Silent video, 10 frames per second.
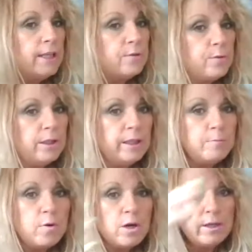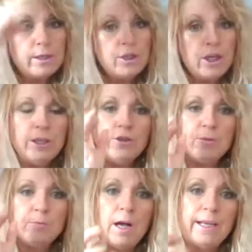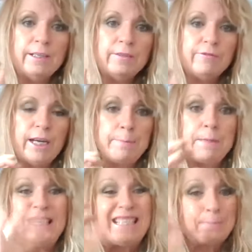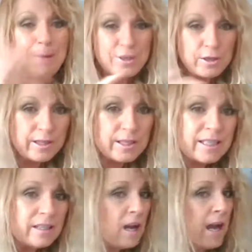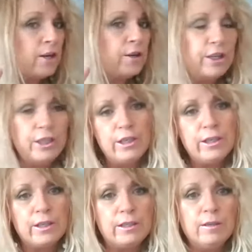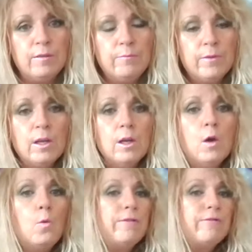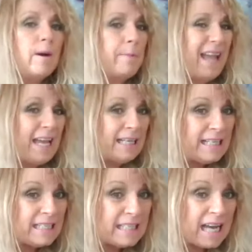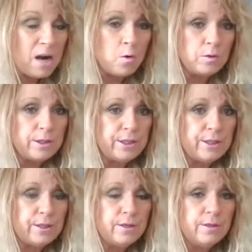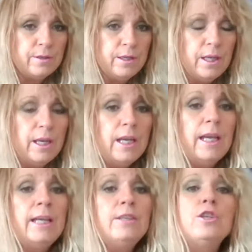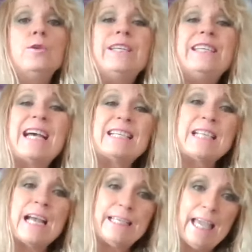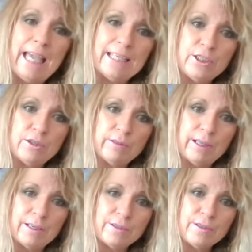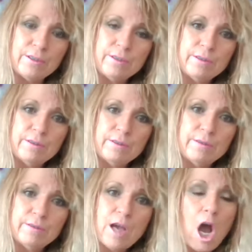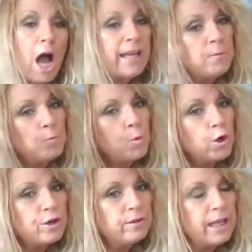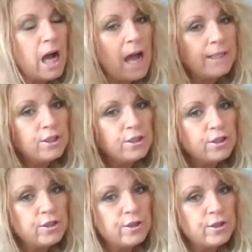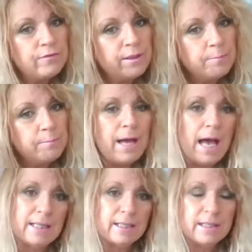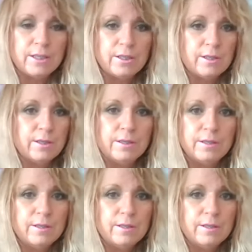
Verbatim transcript: It's really important to change your mind frame, especially this entire year, with from any doubts into, yes, I can do this. I am worthy. I deserve the best.